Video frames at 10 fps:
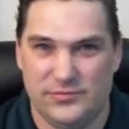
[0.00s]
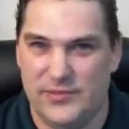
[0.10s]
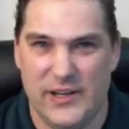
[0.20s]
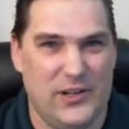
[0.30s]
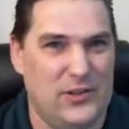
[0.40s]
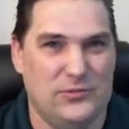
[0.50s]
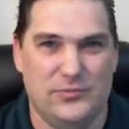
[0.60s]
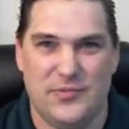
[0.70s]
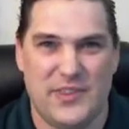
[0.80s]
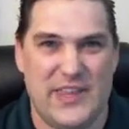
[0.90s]
you know,
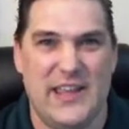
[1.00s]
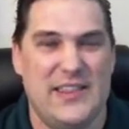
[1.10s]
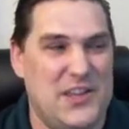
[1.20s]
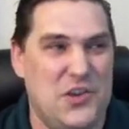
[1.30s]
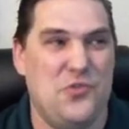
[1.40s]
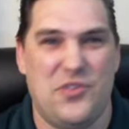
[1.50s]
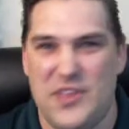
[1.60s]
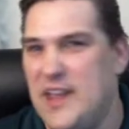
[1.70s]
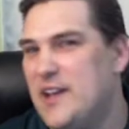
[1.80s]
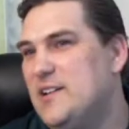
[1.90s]
thing that you
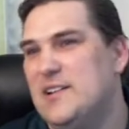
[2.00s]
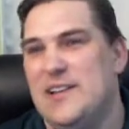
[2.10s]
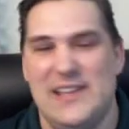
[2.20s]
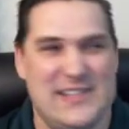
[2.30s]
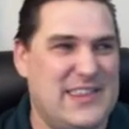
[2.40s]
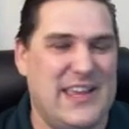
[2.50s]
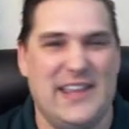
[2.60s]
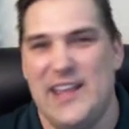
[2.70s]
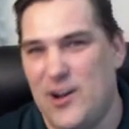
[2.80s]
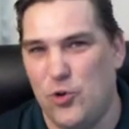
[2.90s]
think is a
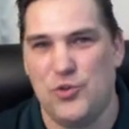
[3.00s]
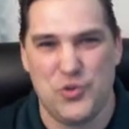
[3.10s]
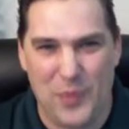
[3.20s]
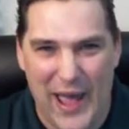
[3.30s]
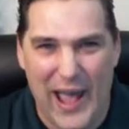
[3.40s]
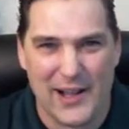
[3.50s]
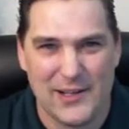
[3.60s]
thing that holds you back.